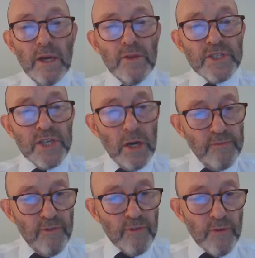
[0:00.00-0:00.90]
The
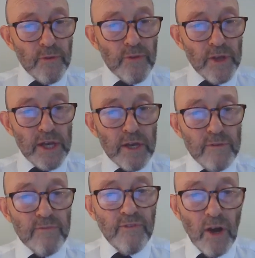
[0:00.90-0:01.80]
time for the
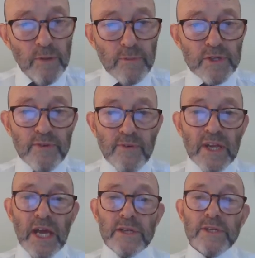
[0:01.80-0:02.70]
confinement of a
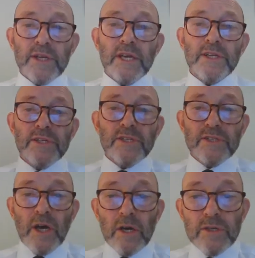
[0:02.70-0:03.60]
candidate into
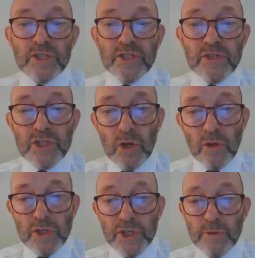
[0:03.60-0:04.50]
darkness and
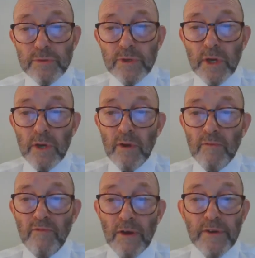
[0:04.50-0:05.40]
solitude
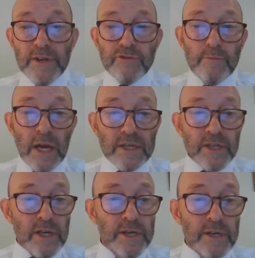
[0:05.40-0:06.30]
varied
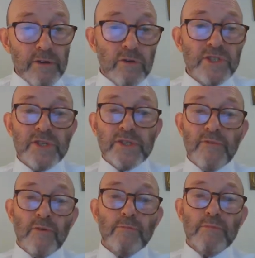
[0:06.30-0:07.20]
dramatically across the
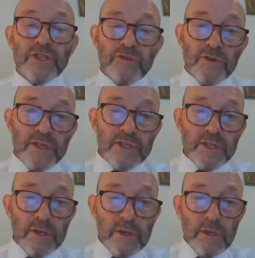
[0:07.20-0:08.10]
different mysteries.
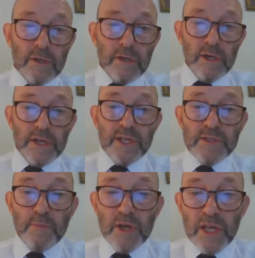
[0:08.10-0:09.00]
It
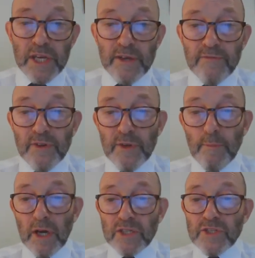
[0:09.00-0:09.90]
is believed that
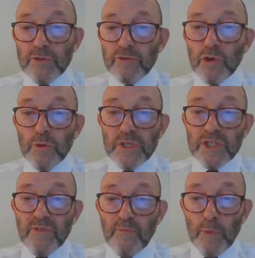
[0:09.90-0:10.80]
amongst the
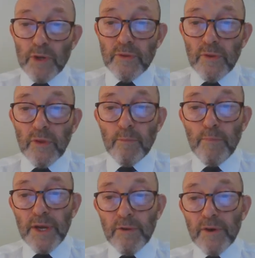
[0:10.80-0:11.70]
Druids of Britain the
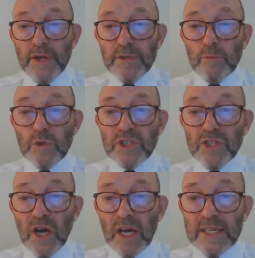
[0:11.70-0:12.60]
period was
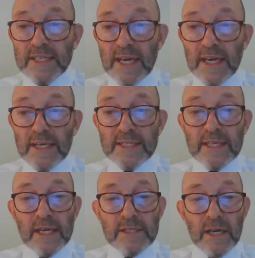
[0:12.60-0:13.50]
9 days
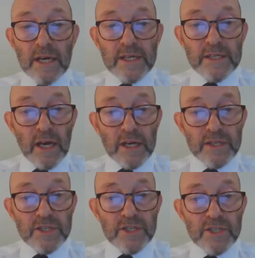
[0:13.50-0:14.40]
and 9
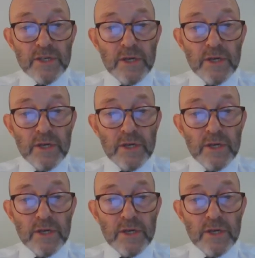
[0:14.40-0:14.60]
nights.